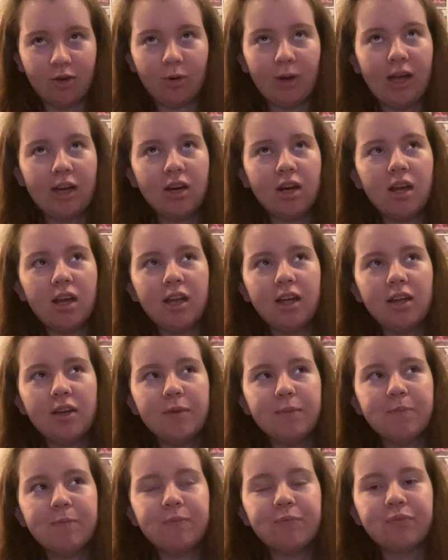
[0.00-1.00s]

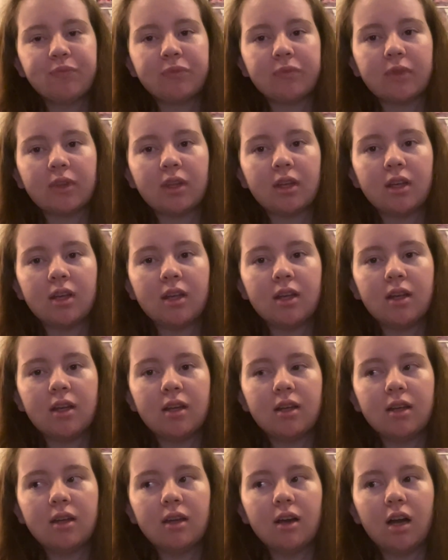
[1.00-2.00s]
And
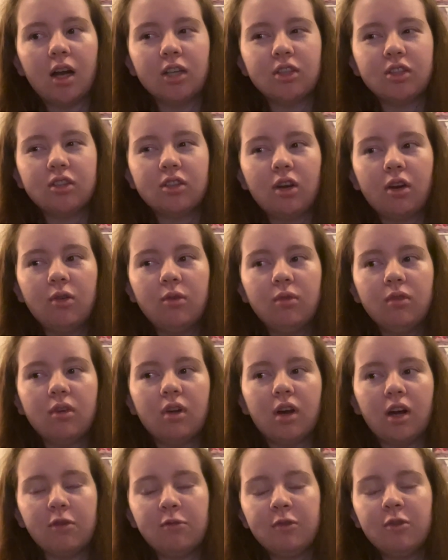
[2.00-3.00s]

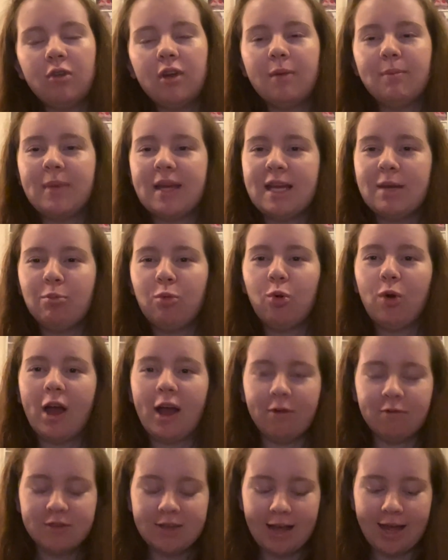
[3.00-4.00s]
I feel like people
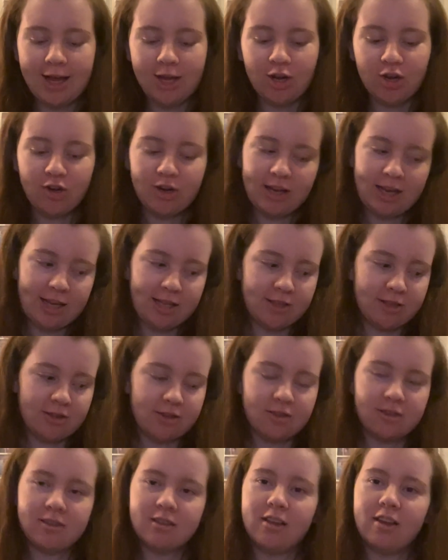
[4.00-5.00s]
have taken
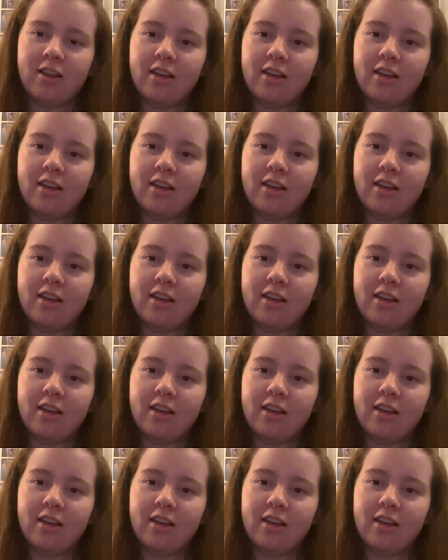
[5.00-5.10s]
his